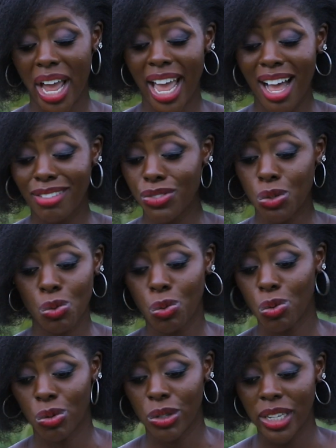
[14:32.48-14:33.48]
I have
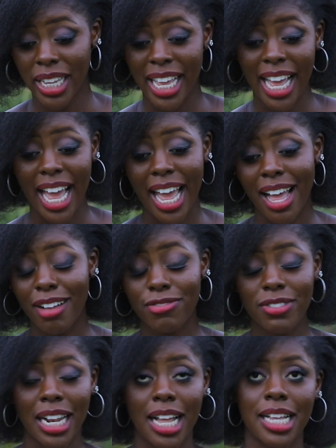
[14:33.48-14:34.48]
school, I have
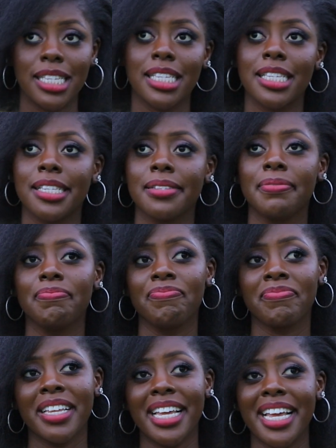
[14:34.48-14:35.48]
class.
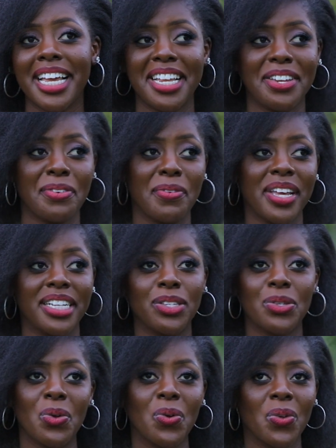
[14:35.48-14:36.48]
Anyway,
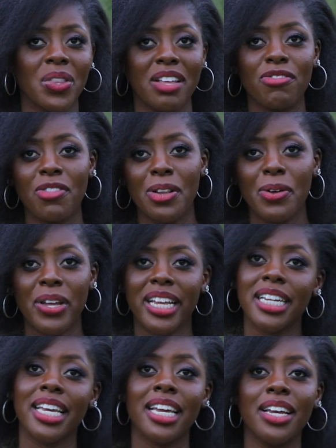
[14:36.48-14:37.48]
so the
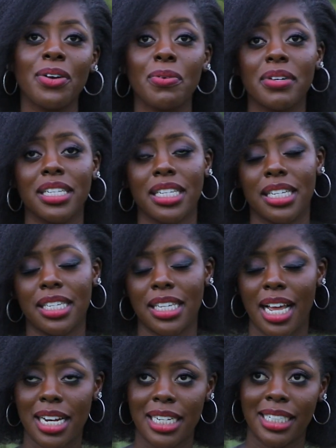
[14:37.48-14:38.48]
following day was a
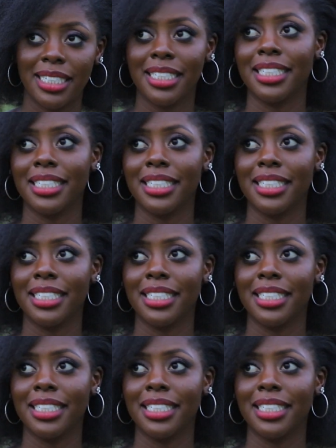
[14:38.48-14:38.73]
Sunday.